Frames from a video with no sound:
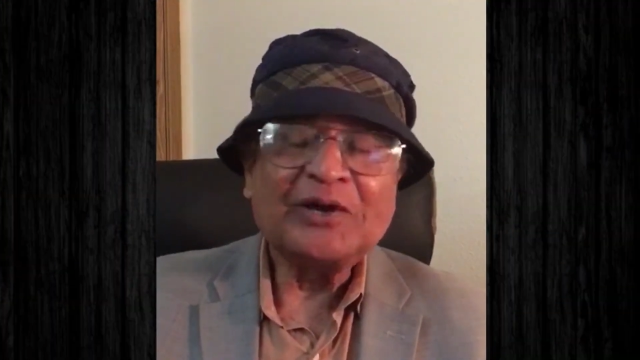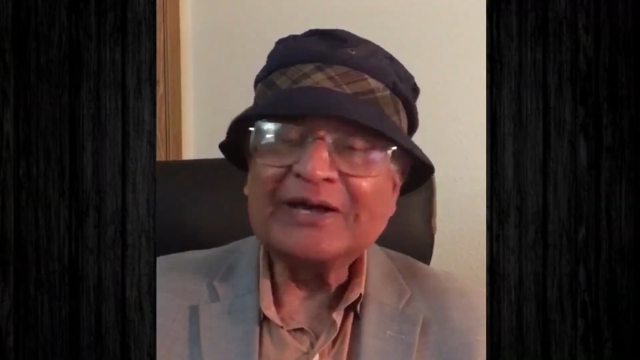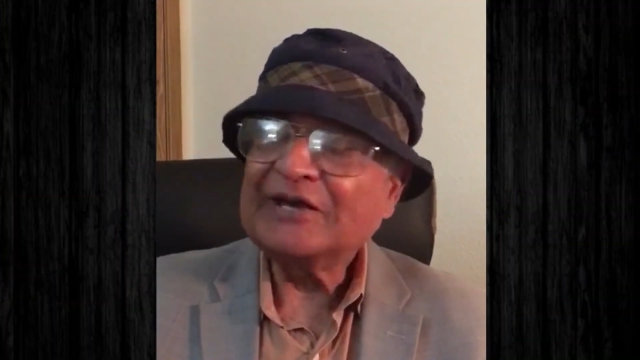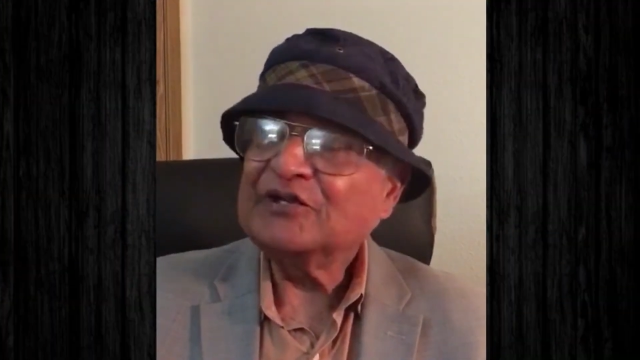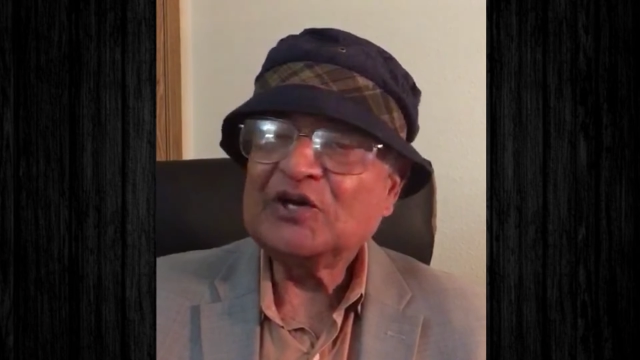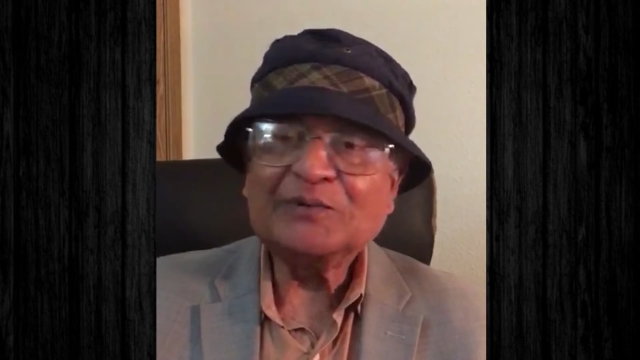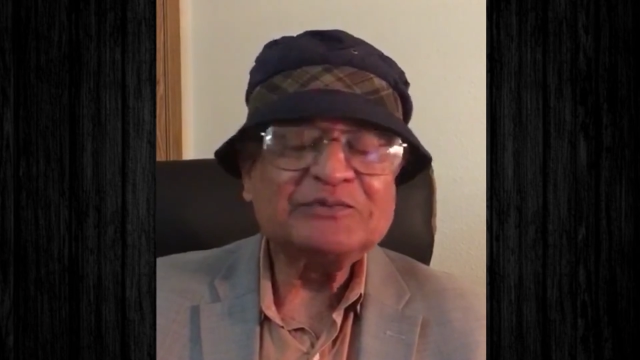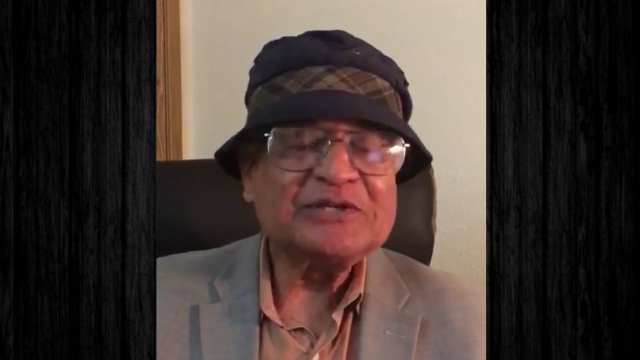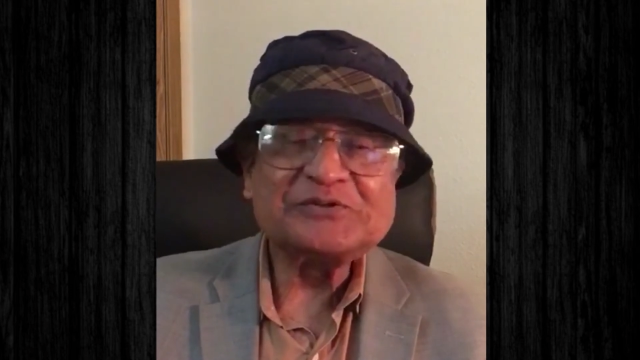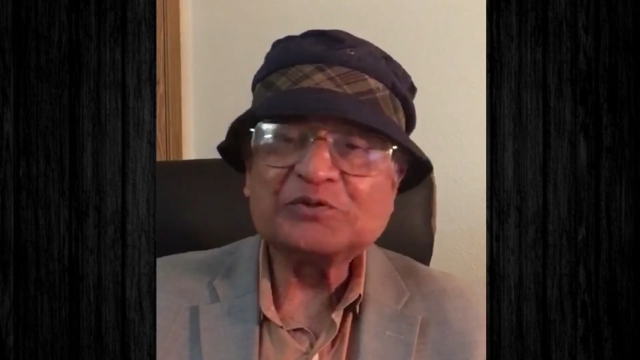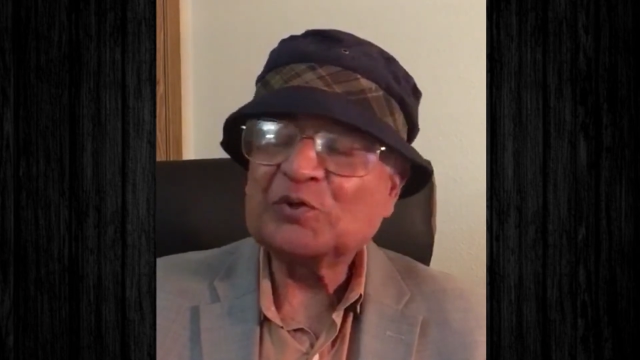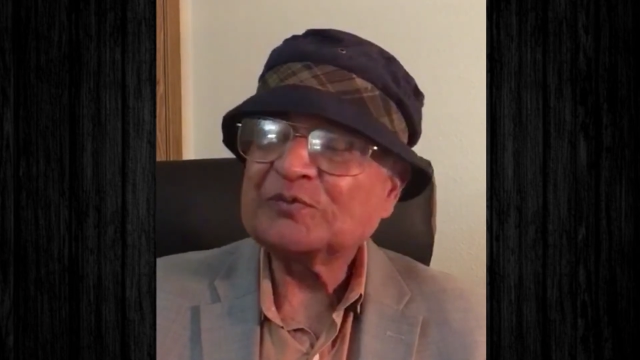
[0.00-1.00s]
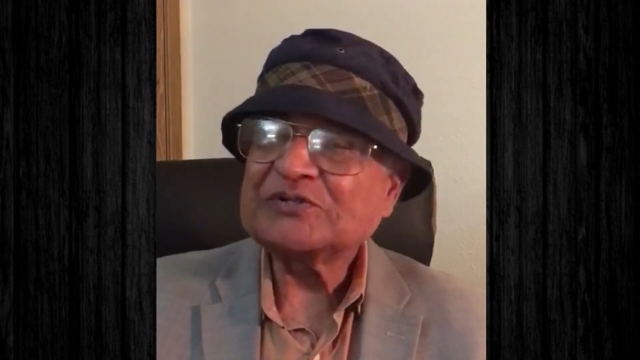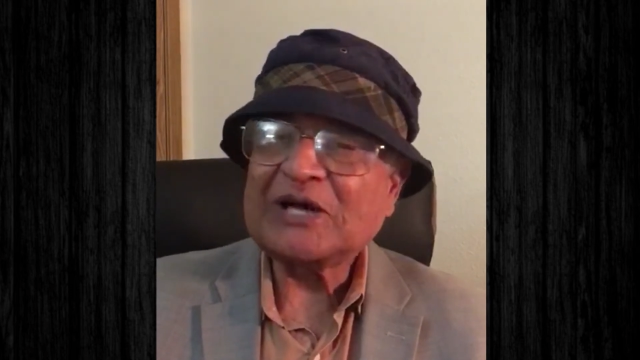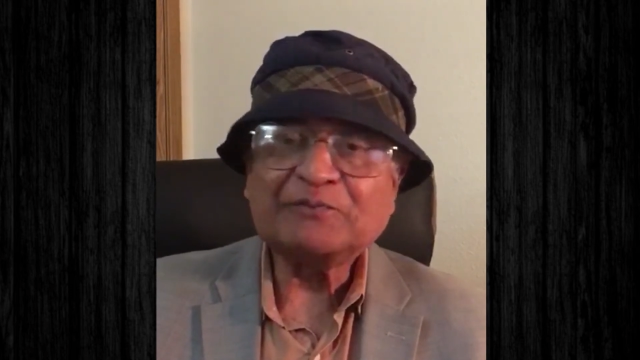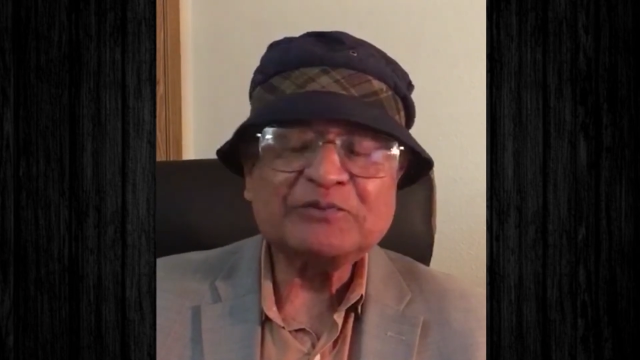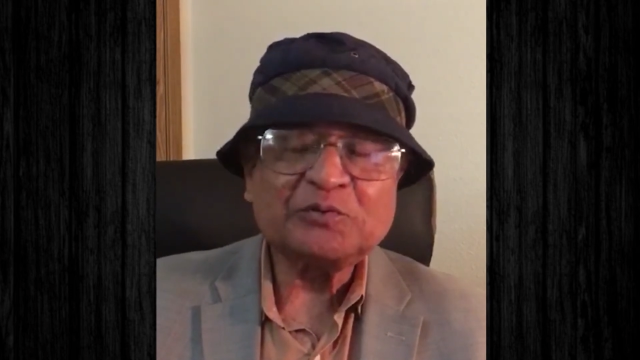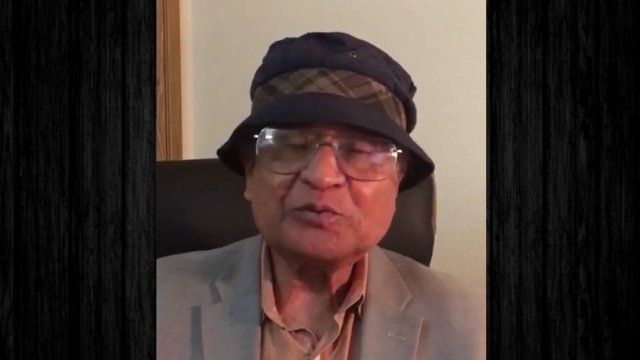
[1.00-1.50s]
any of these groups
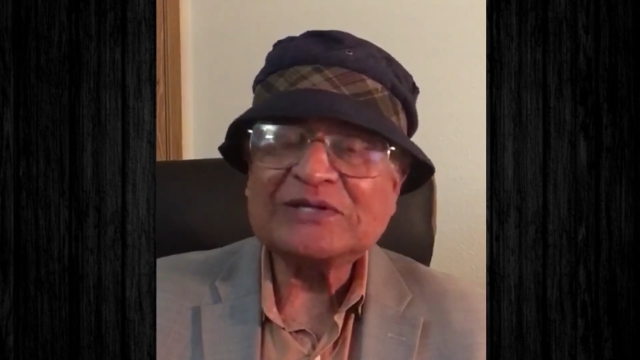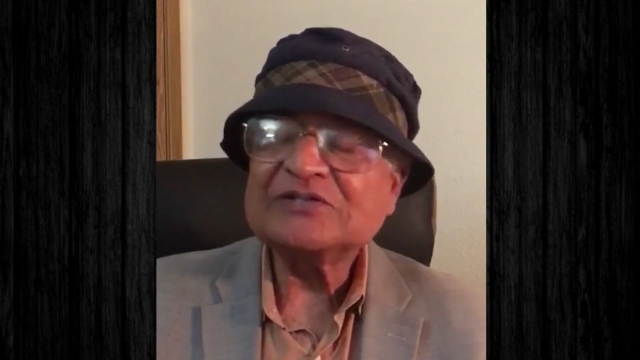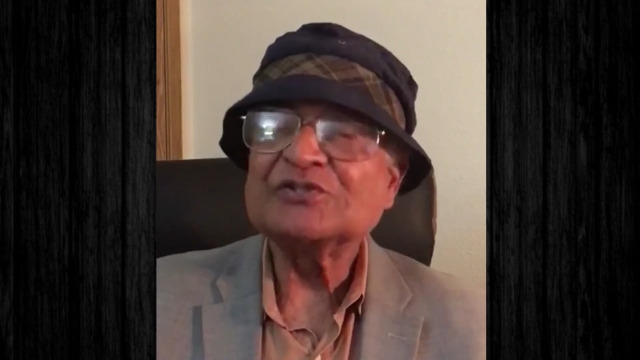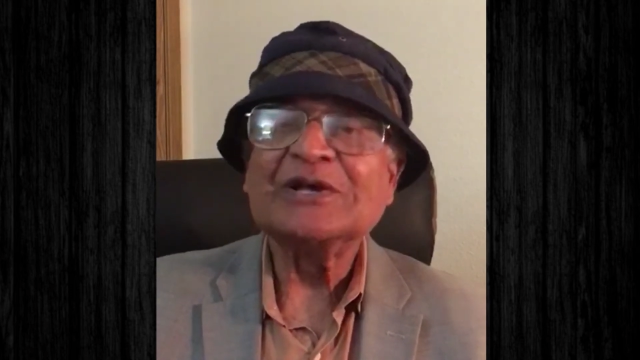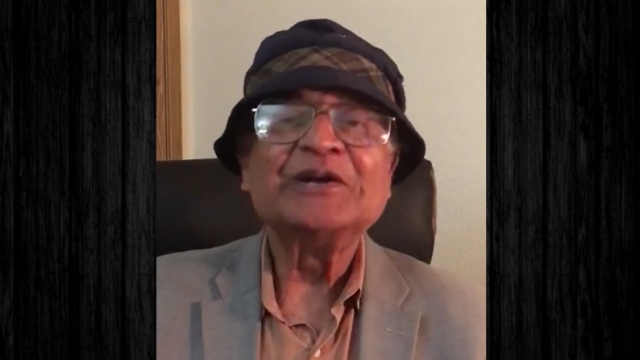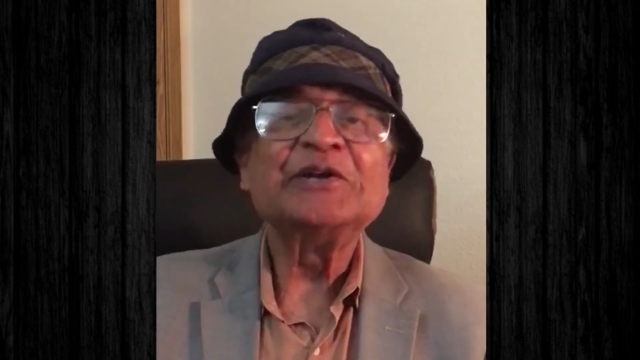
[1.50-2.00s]
afterwards,